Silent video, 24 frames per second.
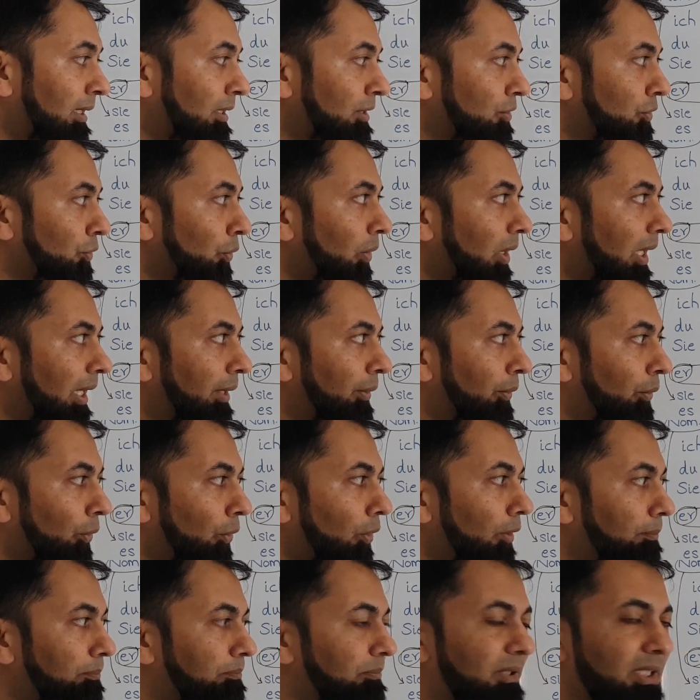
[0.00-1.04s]
So I
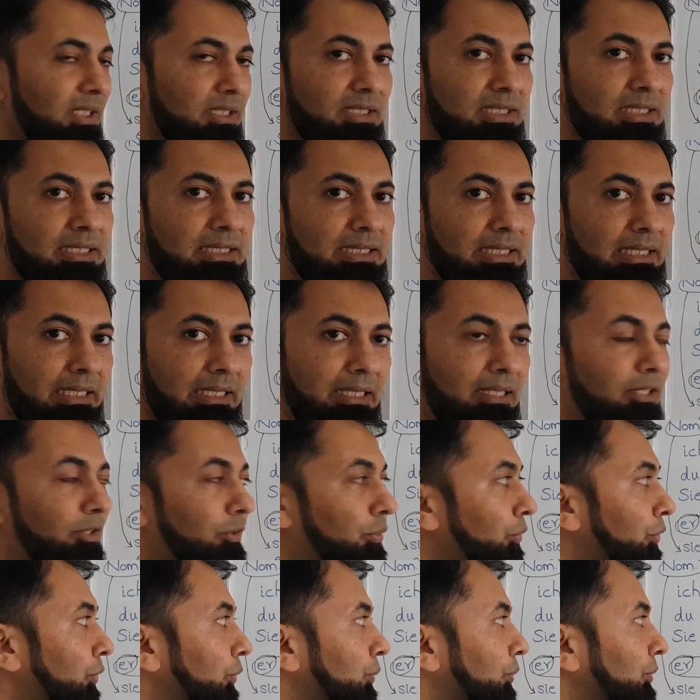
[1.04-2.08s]
hope this is clear
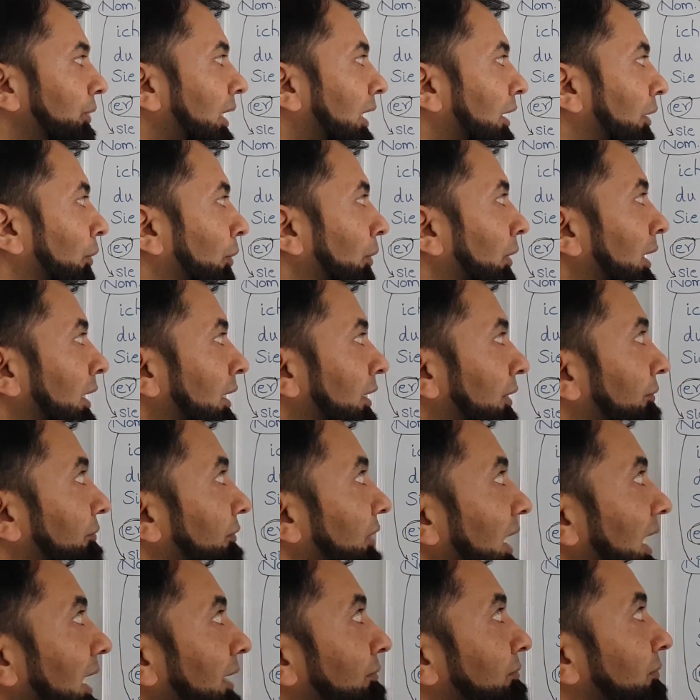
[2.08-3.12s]
to you now.
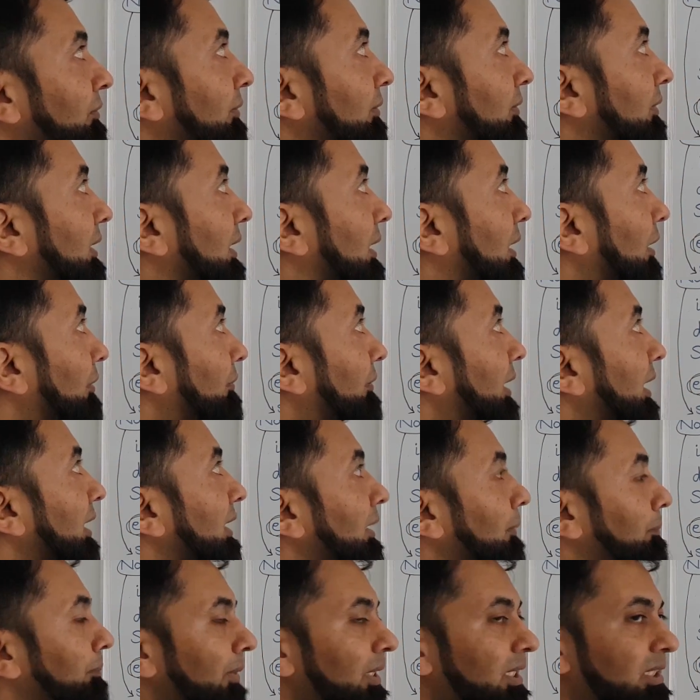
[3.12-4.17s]
We have covered
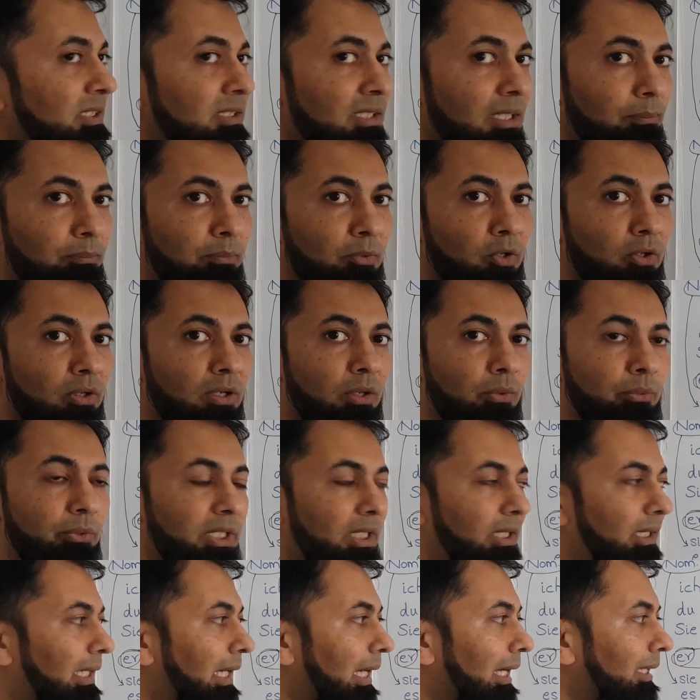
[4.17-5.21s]
the personal pronoun
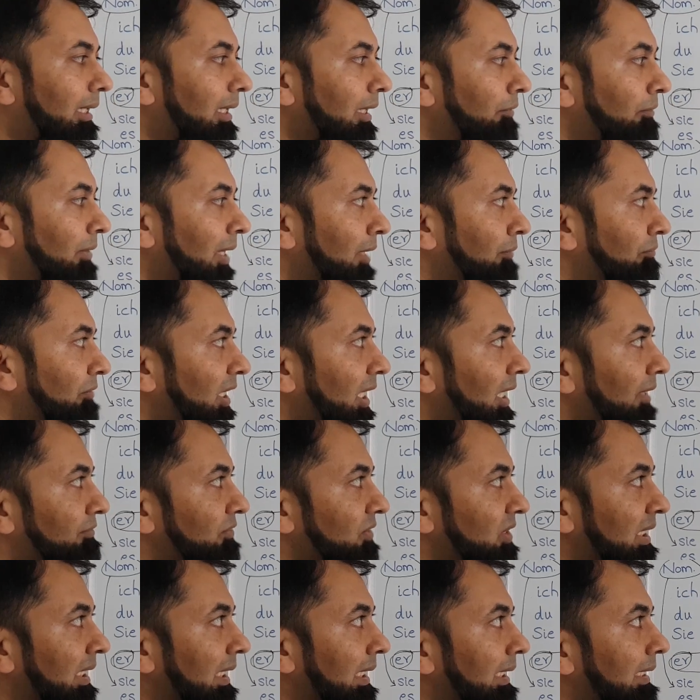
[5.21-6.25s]
in dative and we have
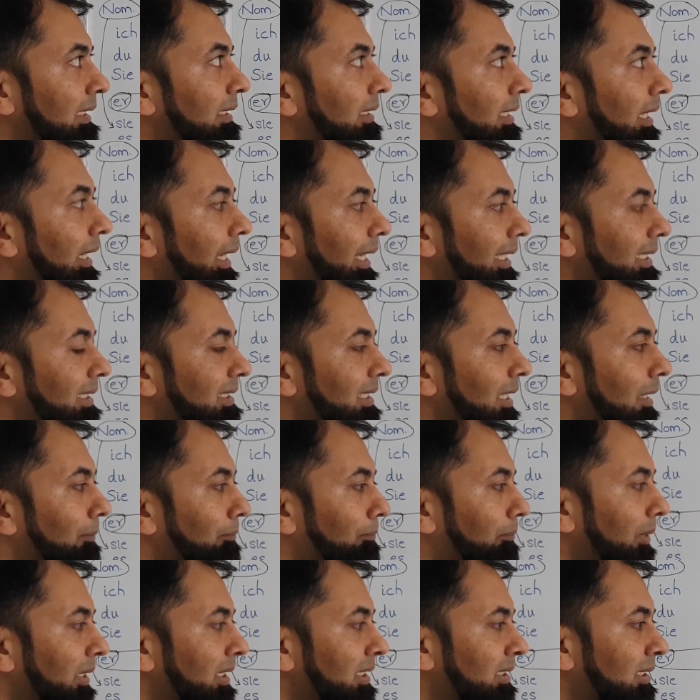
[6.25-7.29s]
seen the
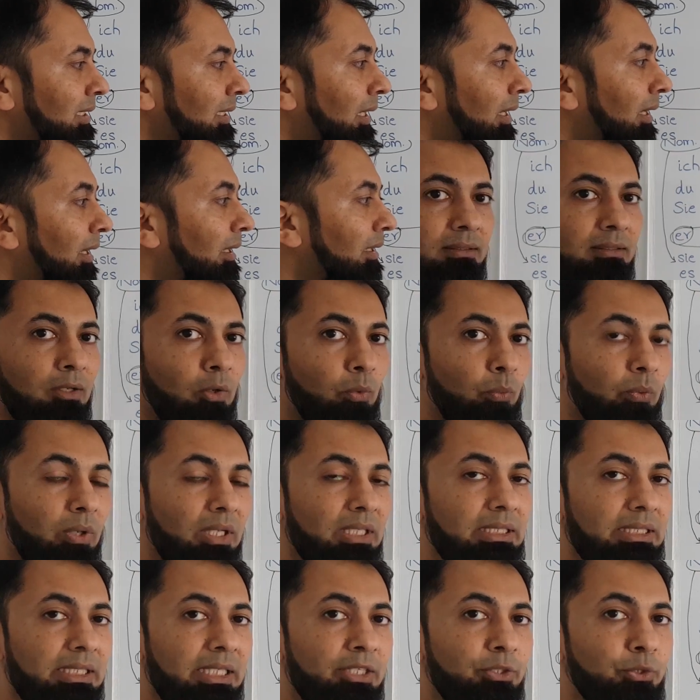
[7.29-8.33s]
examples. Now
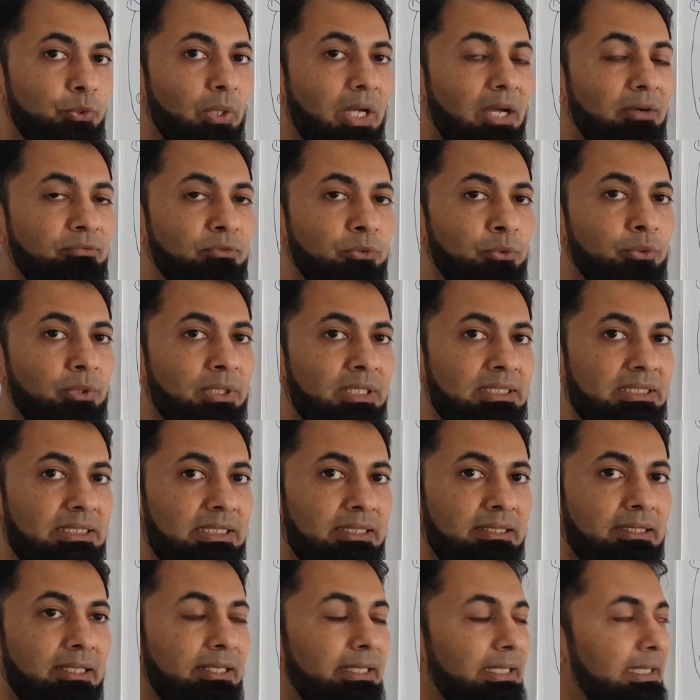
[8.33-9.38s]
one thing you have to
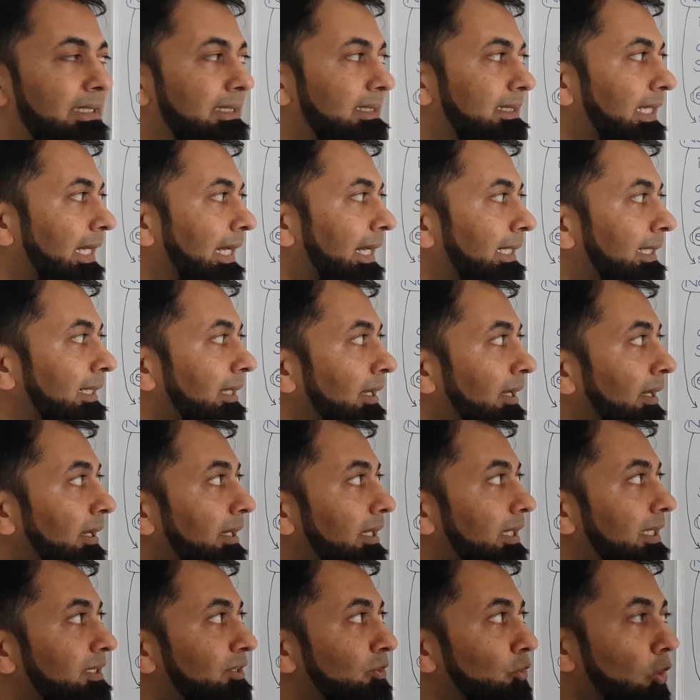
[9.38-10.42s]
consider is that
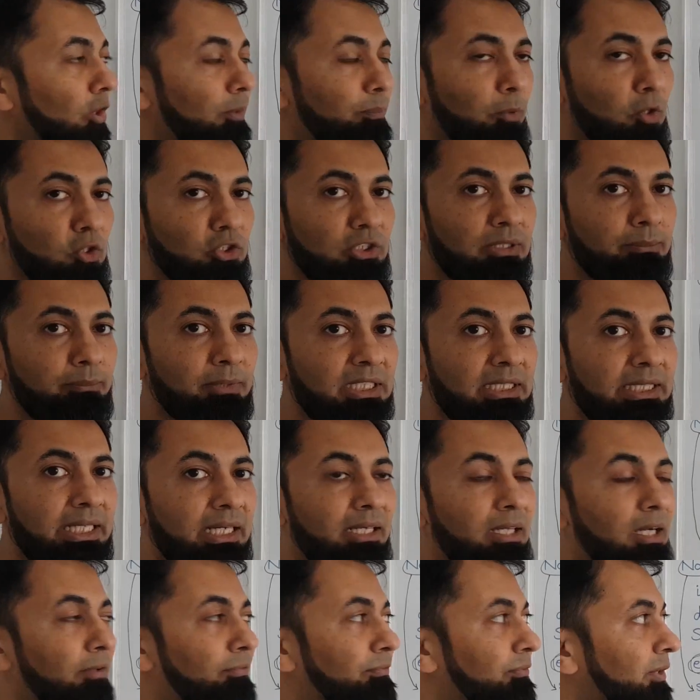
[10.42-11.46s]
it's not possible that
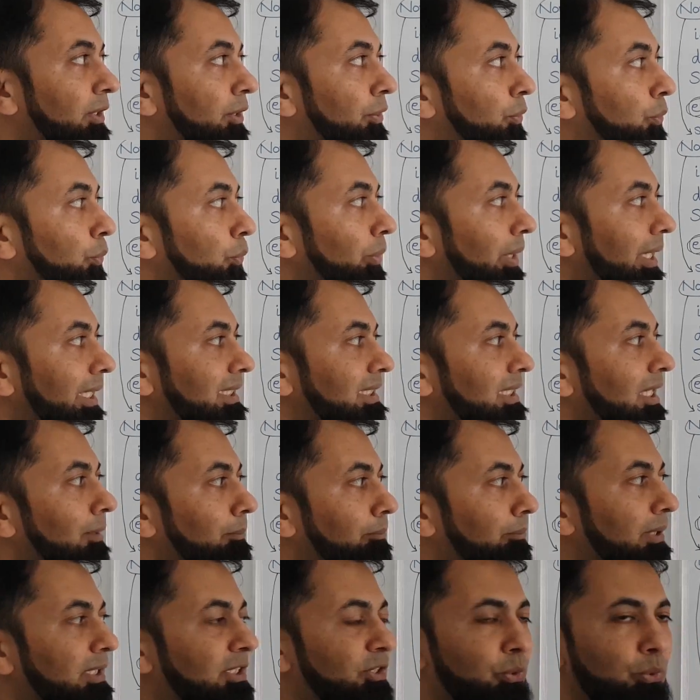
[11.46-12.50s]
after two
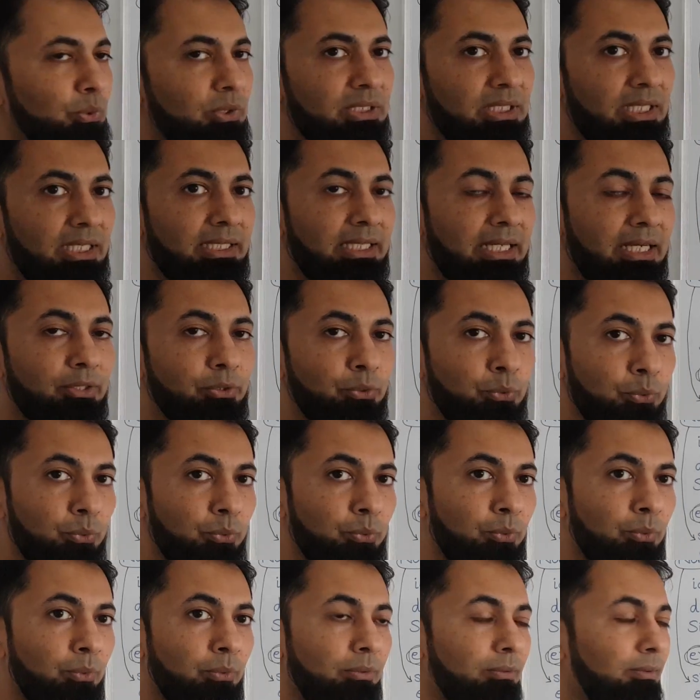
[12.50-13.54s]
examples you say that
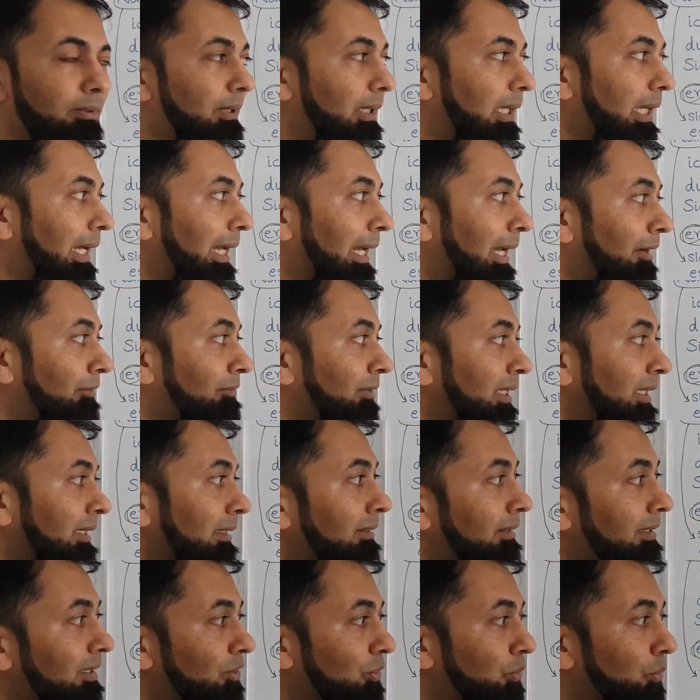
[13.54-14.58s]
you haven't
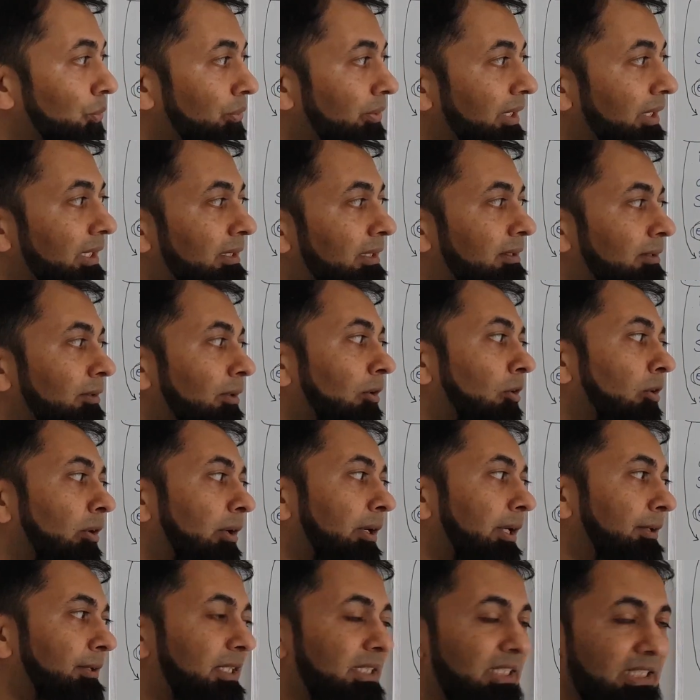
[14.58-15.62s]
understood it
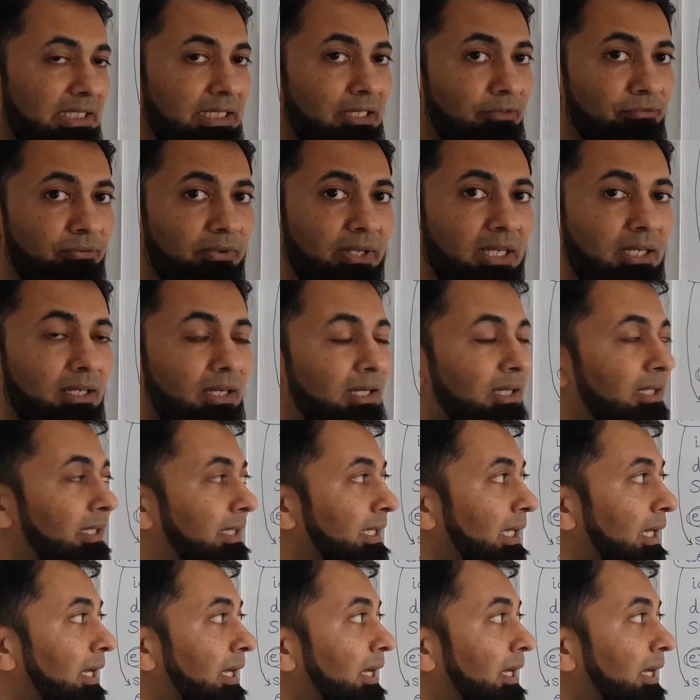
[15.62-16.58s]
or it's difficult.